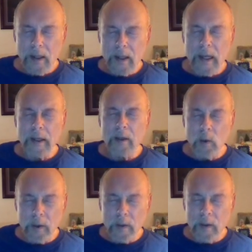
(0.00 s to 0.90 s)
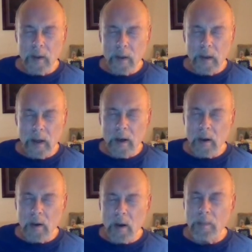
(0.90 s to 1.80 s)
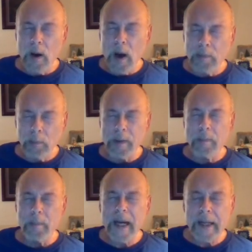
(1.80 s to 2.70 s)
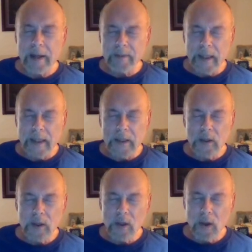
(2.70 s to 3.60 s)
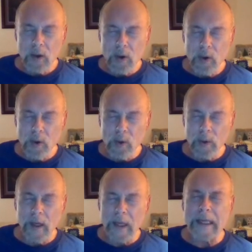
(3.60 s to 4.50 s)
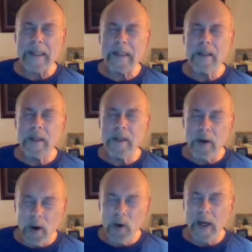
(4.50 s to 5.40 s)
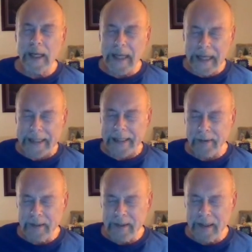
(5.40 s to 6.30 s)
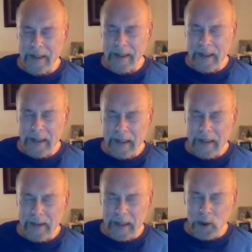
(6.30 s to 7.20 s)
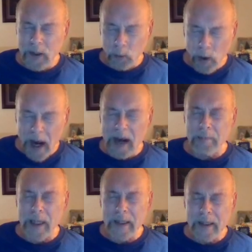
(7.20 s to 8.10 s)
And Lord, there are probably many of us who need to know again that you can rob